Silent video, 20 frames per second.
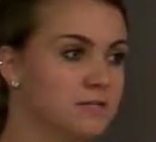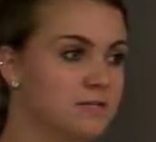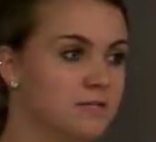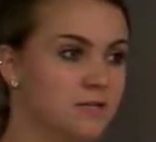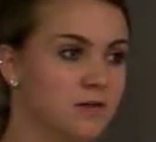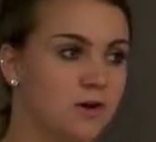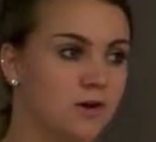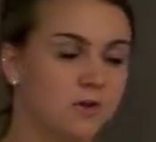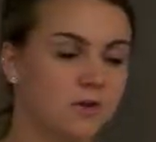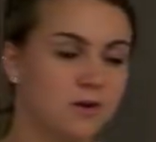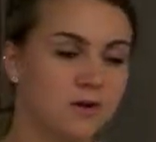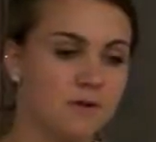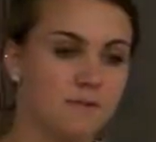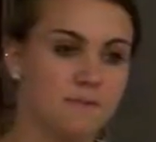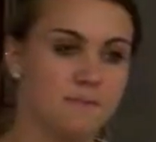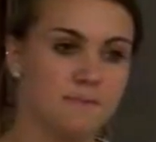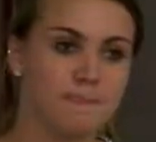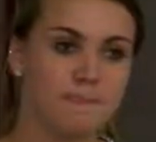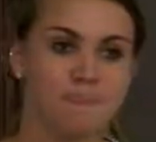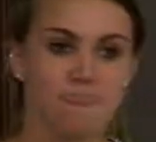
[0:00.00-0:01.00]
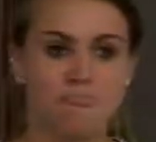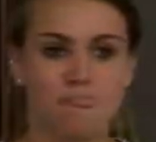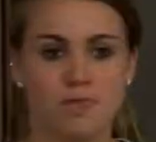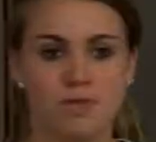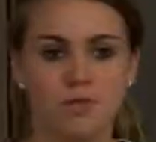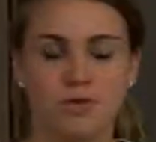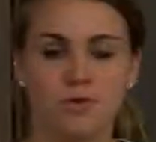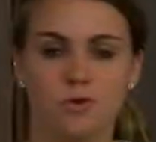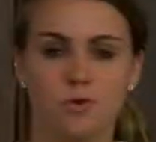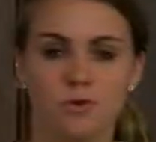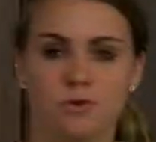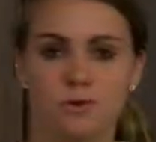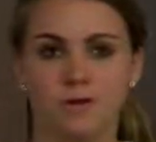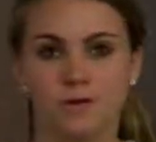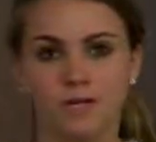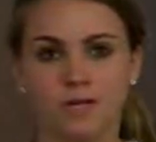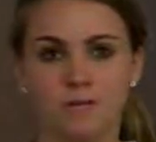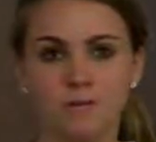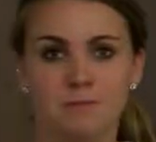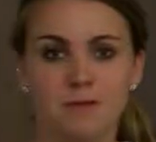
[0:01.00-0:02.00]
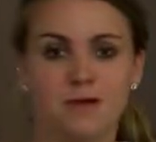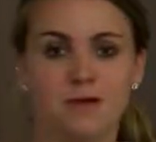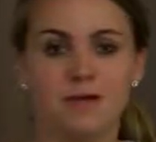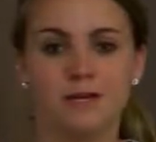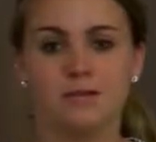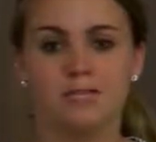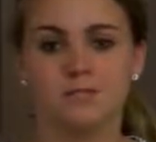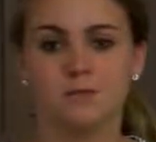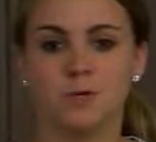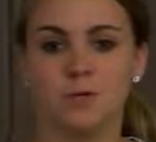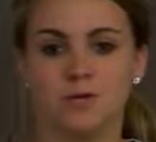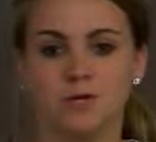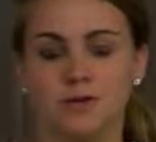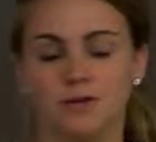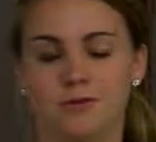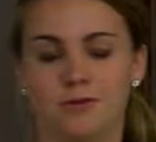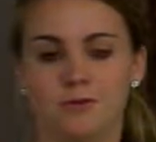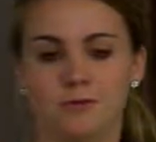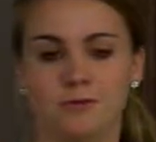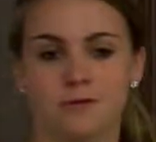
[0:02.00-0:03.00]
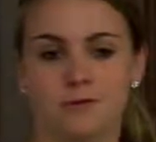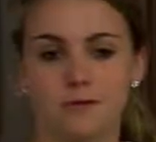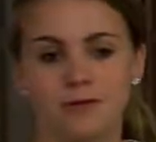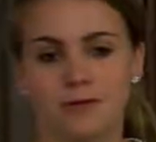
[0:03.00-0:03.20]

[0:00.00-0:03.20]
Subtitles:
So anemia is when you